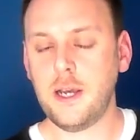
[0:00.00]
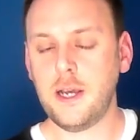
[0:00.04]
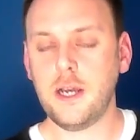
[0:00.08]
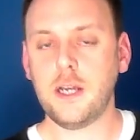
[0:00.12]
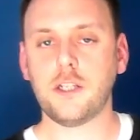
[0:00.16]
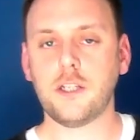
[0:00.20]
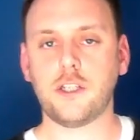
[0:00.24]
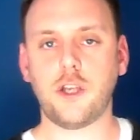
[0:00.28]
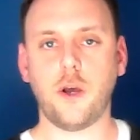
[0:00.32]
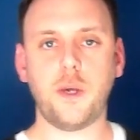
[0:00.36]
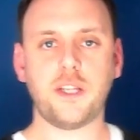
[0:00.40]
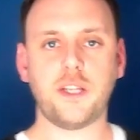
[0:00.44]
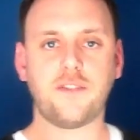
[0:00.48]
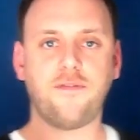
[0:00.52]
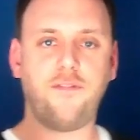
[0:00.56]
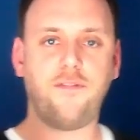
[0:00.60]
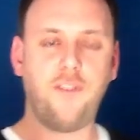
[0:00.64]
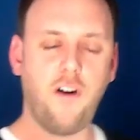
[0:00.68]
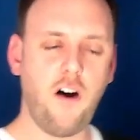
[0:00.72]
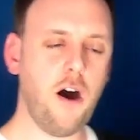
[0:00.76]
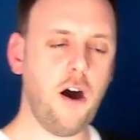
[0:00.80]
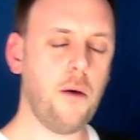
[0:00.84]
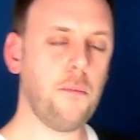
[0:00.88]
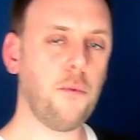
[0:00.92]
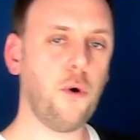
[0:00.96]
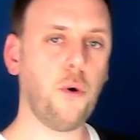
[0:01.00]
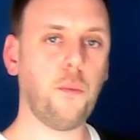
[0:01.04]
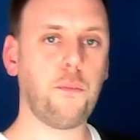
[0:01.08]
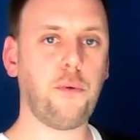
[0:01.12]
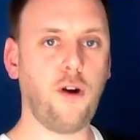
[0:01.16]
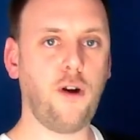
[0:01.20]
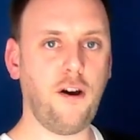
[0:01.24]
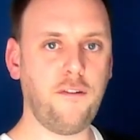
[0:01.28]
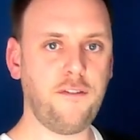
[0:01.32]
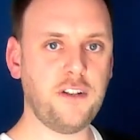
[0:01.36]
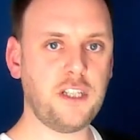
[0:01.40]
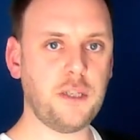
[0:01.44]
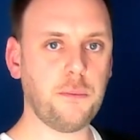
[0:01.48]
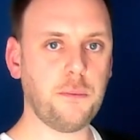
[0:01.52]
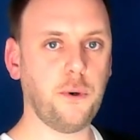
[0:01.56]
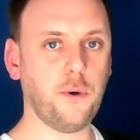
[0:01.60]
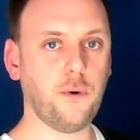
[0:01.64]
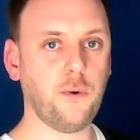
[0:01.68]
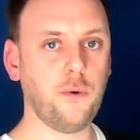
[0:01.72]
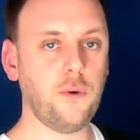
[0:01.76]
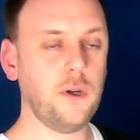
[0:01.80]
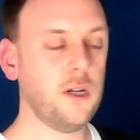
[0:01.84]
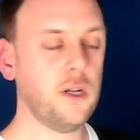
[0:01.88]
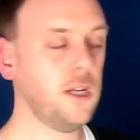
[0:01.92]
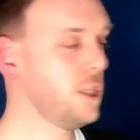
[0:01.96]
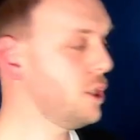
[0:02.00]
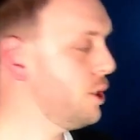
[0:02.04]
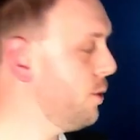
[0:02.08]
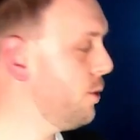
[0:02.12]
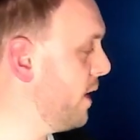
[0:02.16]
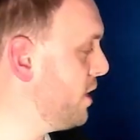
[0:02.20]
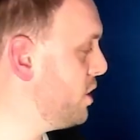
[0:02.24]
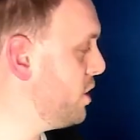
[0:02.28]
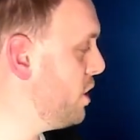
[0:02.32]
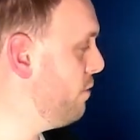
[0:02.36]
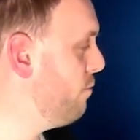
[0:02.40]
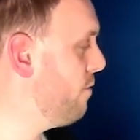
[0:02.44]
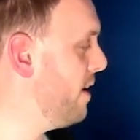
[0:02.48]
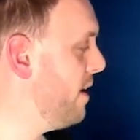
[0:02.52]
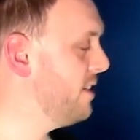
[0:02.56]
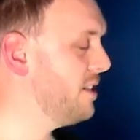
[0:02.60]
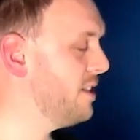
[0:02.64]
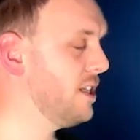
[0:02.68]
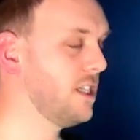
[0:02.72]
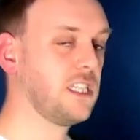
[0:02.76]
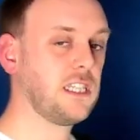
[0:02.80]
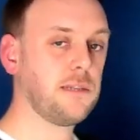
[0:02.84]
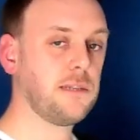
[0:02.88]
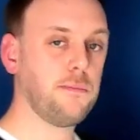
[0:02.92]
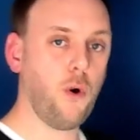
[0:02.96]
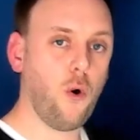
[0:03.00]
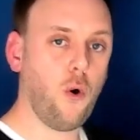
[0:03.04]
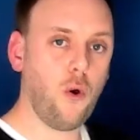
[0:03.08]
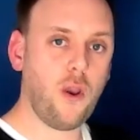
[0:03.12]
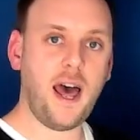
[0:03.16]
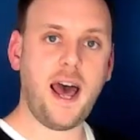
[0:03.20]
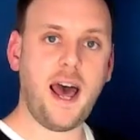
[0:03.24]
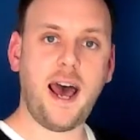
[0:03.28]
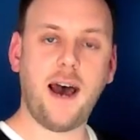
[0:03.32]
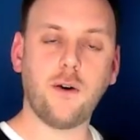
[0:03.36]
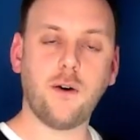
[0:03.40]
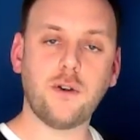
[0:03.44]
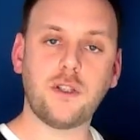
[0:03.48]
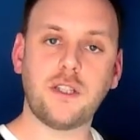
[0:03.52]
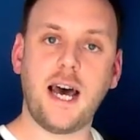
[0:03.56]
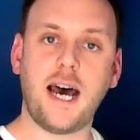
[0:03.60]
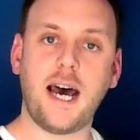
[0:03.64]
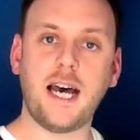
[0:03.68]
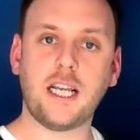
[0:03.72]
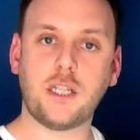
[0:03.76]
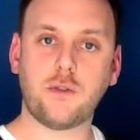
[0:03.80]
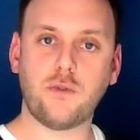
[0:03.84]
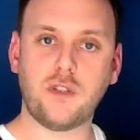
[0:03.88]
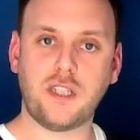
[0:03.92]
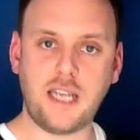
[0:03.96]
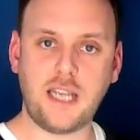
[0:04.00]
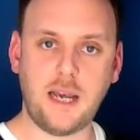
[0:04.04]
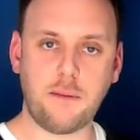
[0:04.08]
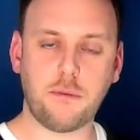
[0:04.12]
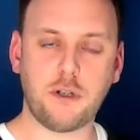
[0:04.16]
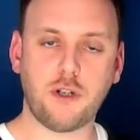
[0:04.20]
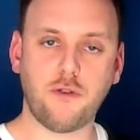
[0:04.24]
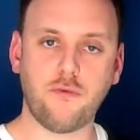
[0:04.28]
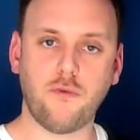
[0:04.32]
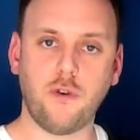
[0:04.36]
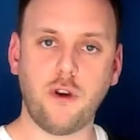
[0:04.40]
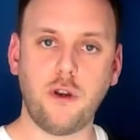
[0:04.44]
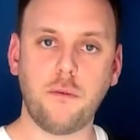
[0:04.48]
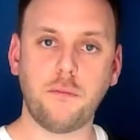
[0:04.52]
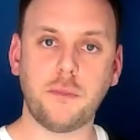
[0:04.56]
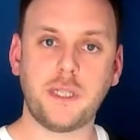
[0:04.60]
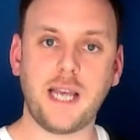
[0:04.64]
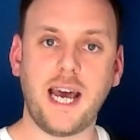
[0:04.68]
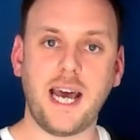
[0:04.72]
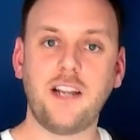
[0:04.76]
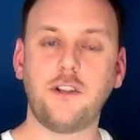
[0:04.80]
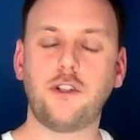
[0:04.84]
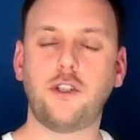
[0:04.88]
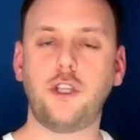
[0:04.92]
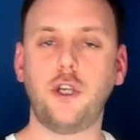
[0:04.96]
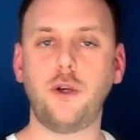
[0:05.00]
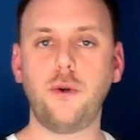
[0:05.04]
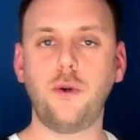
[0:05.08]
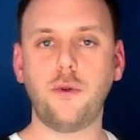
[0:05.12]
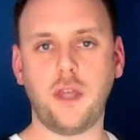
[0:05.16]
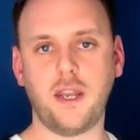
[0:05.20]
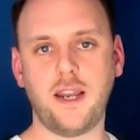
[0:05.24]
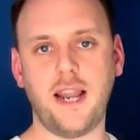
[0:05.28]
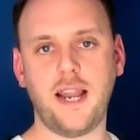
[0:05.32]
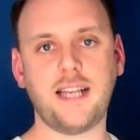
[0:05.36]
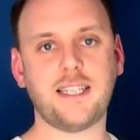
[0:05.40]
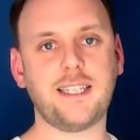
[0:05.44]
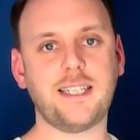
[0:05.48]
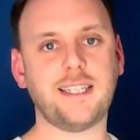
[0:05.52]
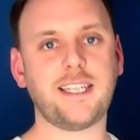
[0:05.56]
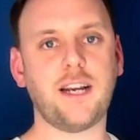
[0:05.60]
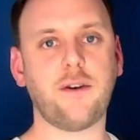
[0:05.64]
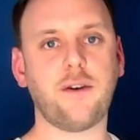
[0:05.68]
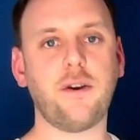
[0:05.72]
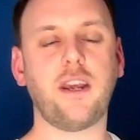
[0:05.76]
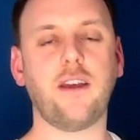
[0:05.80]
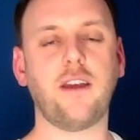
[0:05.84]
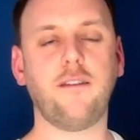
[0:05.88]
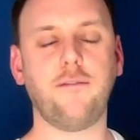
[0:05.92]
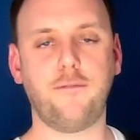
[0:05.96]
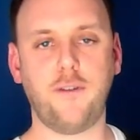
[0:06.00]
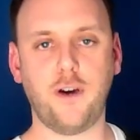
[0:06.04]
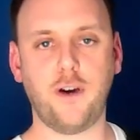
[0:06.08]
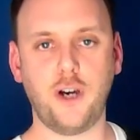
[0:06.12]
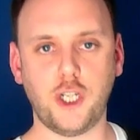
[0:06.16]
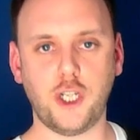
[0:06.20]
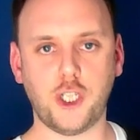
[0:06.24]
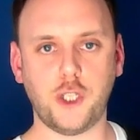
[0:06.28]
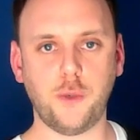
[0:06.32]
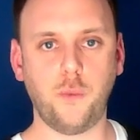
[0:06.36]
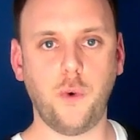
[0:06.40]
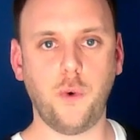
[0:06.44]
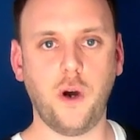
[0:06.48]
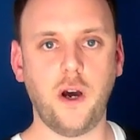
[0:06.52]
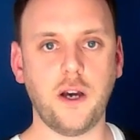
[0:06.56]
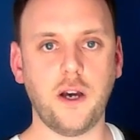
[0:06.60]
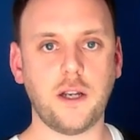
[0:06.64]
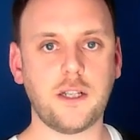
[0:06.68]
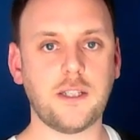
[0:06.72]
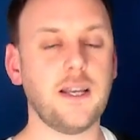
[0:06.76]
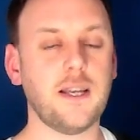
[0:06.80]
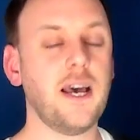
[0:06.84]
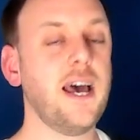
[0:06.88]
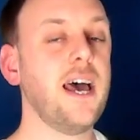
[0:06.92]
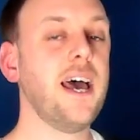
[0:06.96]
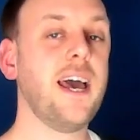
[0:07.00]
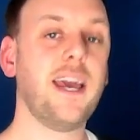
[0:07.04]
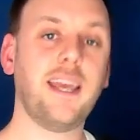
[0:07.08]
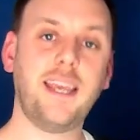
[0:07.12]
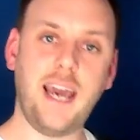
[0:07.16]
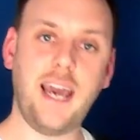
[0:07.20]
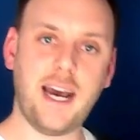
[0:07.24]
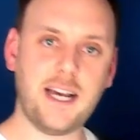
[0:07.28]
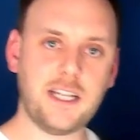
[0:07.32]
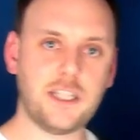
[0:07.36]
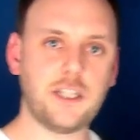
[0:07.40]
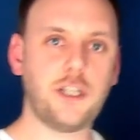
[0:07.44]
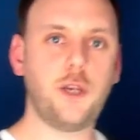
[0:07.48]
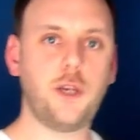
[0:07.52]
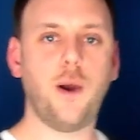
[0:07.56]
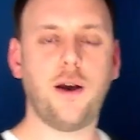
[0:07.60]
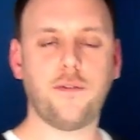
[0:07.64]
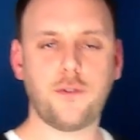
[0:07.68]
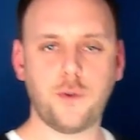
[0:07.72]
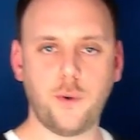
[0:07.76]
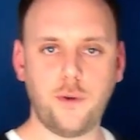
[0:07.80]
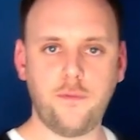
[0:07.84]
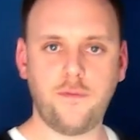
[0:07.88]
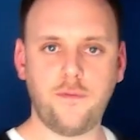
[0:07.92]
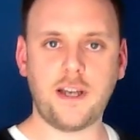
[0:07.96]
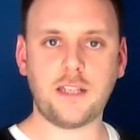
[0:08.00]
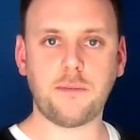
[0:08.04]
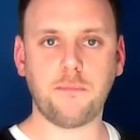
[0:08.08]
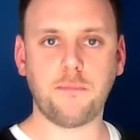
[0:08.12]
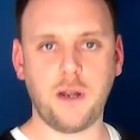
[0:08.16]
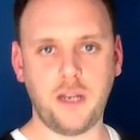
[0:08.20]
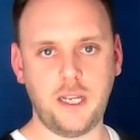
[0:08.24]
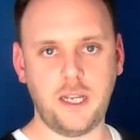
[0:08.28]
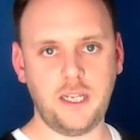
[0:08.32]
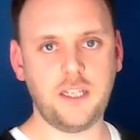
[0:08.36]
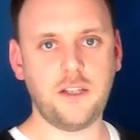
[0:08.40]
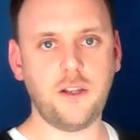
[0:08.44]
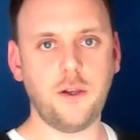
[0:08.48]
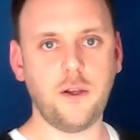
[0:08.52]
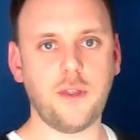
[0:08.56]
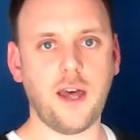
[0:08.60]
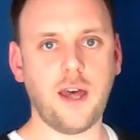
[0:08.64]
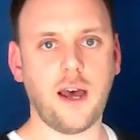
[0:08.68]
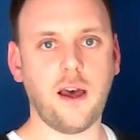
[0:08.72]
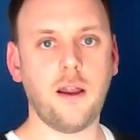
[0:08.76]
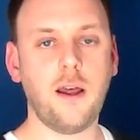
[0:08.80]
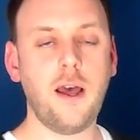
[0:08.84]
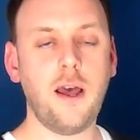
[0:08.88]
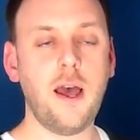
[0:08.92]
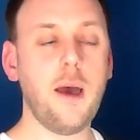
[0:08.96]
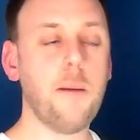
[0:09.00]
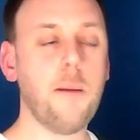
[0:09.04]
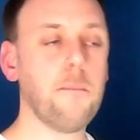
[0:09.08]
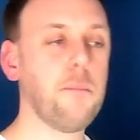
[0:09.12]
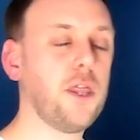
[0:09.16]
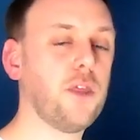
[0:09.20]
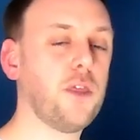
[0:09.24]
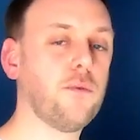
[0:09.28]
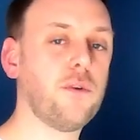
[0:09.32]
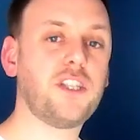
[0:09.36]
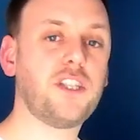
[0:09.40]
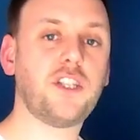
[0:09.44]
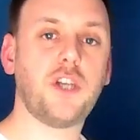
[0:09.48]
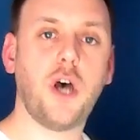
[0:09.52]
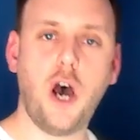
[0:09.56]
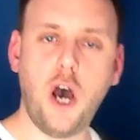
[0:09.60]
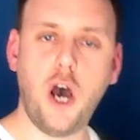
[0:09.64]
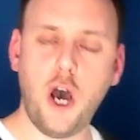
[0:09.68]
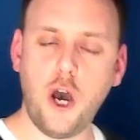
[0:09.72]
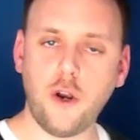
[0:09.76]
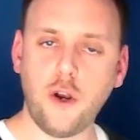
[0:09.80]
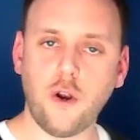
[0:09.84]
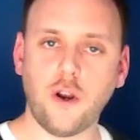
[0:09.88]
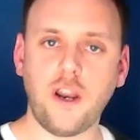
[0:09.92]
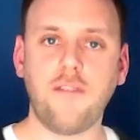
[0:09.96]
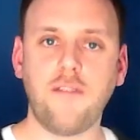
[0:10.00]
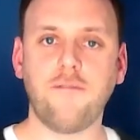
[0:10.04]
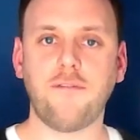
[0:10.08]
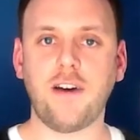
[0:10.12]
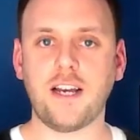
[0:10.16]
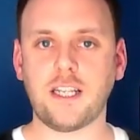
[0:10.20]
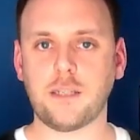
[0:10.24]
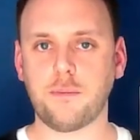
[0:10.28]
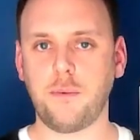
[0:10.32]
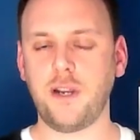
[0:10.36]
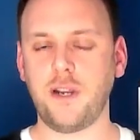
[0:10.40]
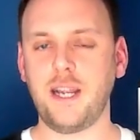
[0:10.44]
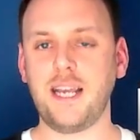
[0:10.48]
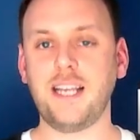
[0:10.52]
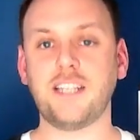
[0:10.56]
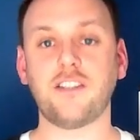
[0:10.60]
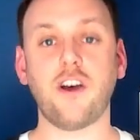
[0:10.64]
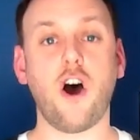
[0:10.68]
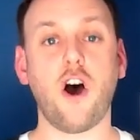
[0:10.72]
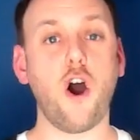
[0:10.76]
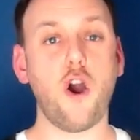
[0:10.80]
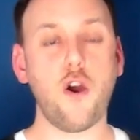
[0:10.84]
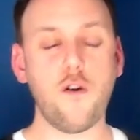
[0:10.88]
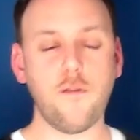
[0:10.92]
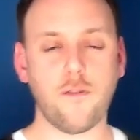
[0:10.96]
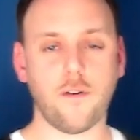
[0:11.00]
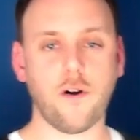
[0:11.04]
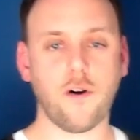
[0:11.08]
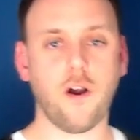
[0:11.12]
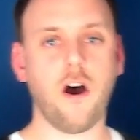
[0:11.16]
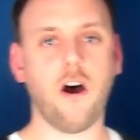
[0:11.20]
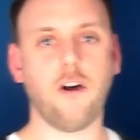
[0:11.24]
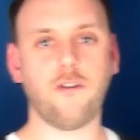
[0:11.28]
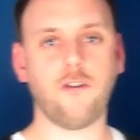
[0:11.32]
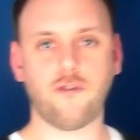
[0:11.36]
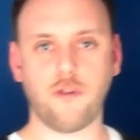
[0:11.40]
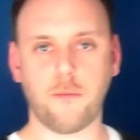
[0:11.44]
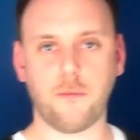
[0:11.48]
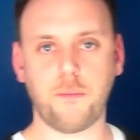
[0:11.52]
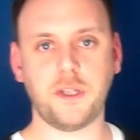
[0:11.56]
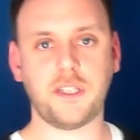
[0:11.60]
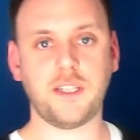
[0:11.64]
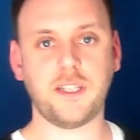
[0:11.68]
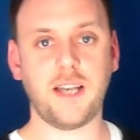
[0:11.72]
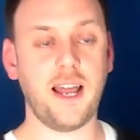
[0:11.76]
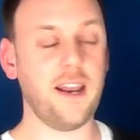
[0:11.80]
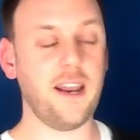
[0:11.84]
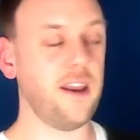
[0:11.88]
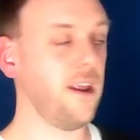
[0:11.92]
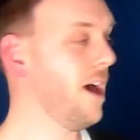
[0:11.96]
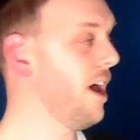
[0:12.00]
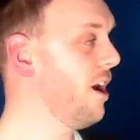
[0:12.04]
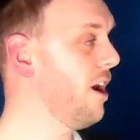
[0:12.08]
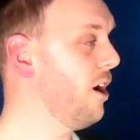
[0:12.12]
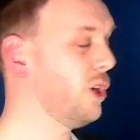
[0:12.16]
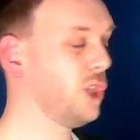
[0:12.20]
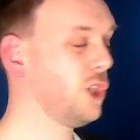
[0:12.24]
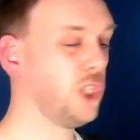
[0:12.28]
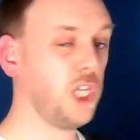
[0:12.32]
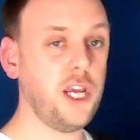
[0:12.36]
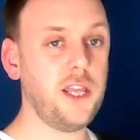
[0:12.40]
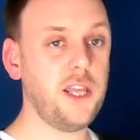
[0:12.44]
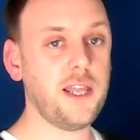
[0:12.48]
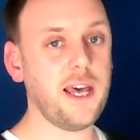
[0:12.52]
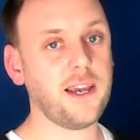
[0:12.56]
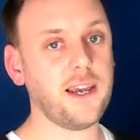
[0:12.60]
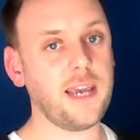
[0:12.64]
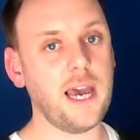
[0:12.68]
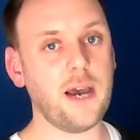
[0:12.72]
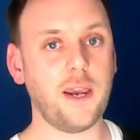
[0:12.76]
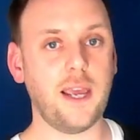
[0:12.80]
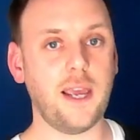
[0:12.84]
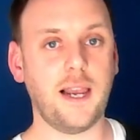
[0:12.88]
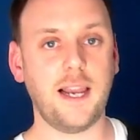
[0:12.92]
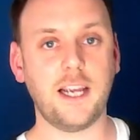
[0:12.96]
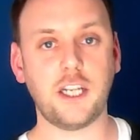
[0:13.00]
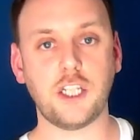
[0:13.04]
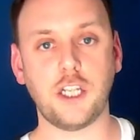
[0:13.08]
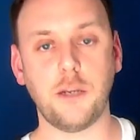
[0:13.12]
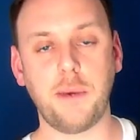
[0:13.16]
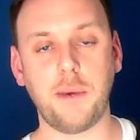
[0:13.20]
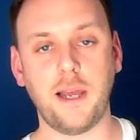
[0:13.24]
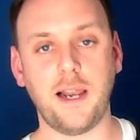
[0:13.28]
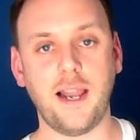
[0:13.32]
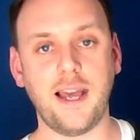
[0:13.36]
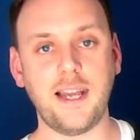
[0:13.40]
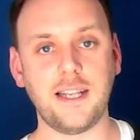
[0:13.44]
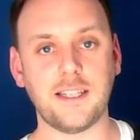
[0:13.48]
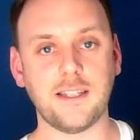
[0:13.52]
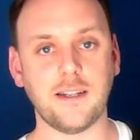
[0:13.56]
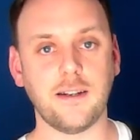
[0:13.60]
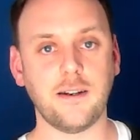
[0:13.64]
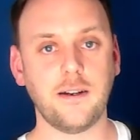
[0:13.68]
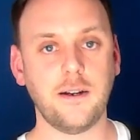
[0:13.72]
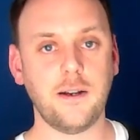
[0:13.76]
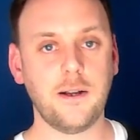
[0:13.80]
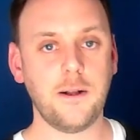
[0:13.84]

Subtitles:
So it's far more profitable to actually rent a smaller house that has reception rooms and do the necessary conversion works. Yes, you have to invest money to do that, but the return on investment is over 100%, and I'll show you that calculation a bit later.